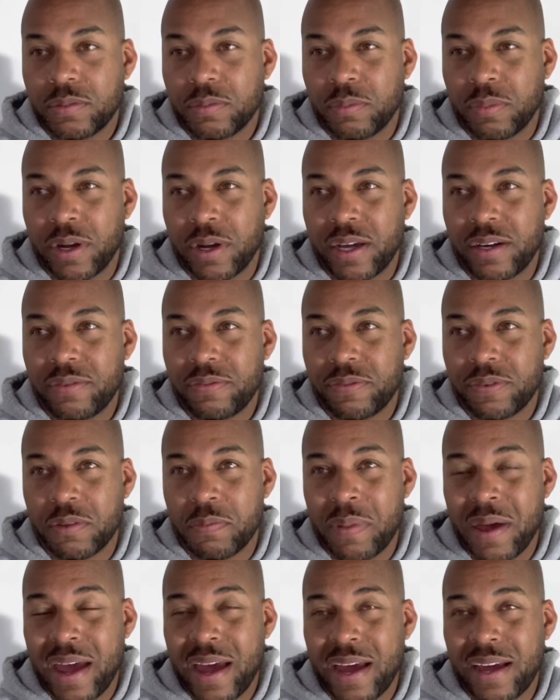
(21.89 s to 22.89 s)
But for the
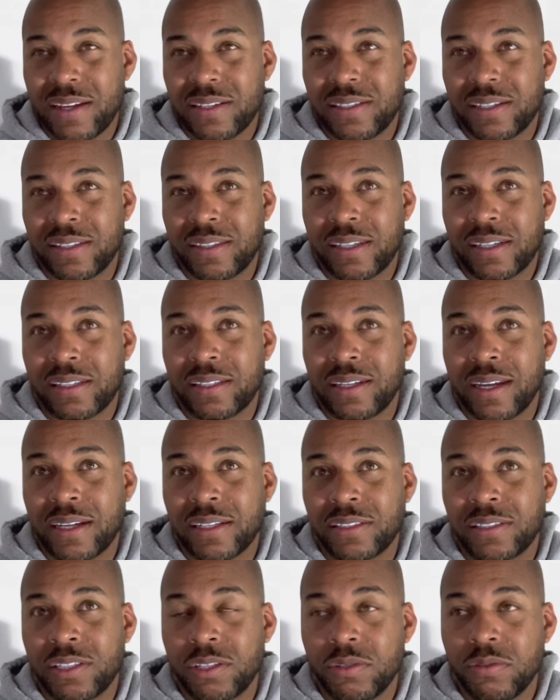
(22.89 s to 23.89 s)
past, I think
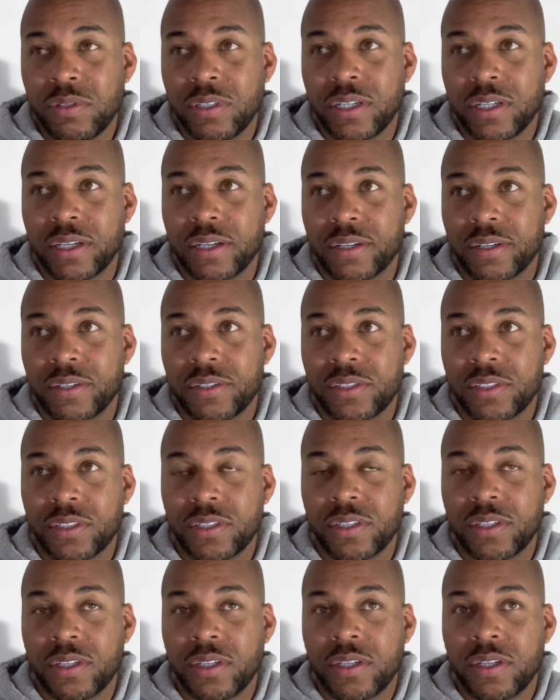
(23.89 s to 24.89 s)
like 2 years
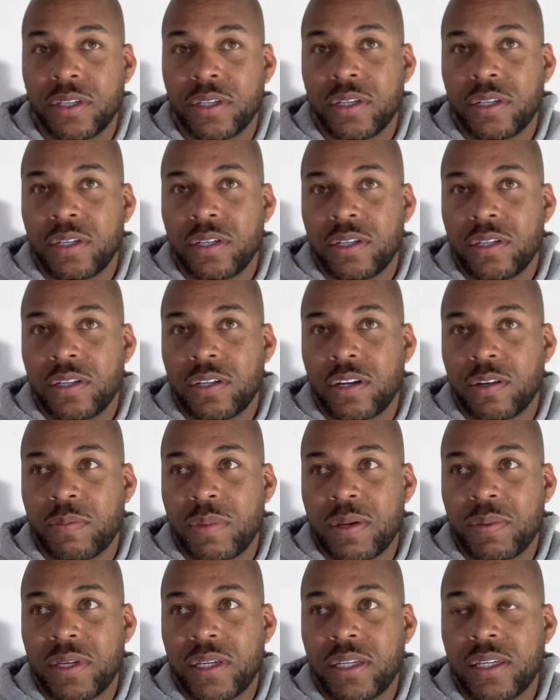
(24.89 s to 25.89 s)
or
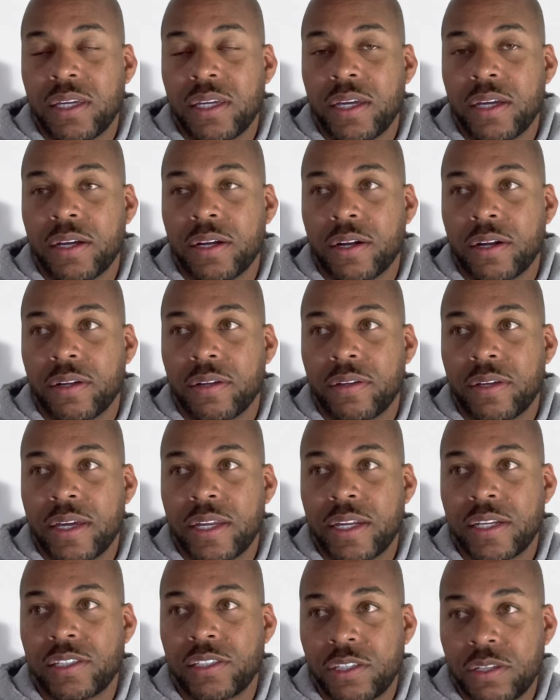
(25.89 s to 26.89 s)
maybe a year, and
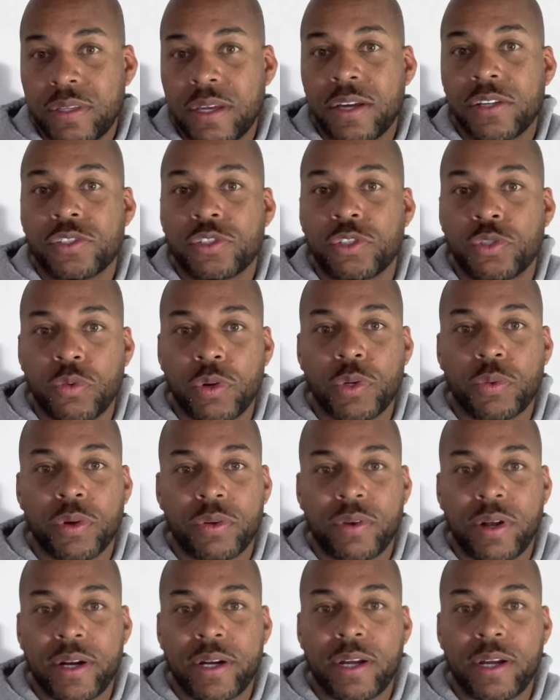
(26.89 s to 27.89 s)
it's 2021
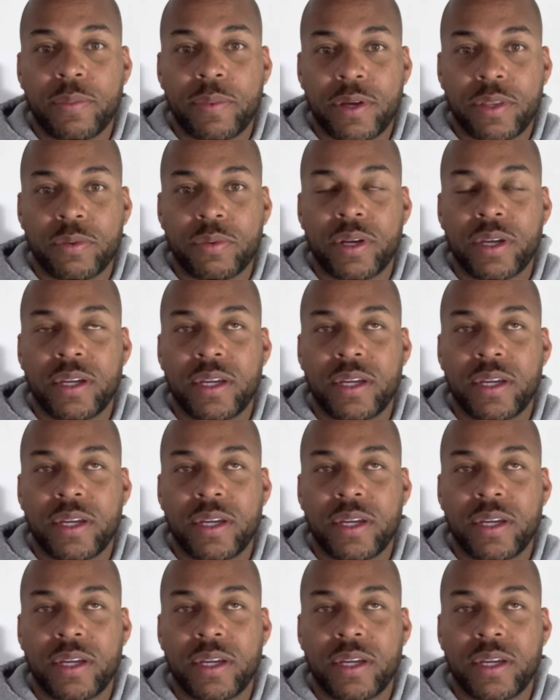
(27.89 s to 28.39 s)
right now, by the way.